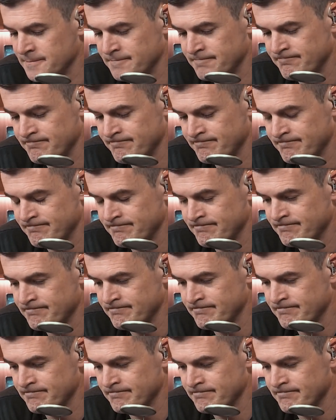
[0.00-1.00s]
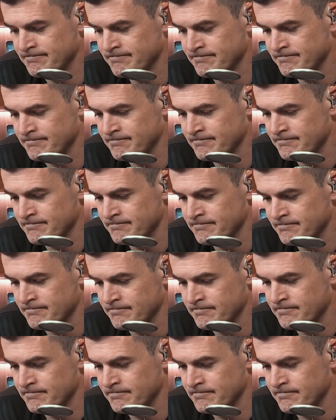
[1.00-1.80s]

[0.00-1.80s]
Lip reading: Nobody speaks.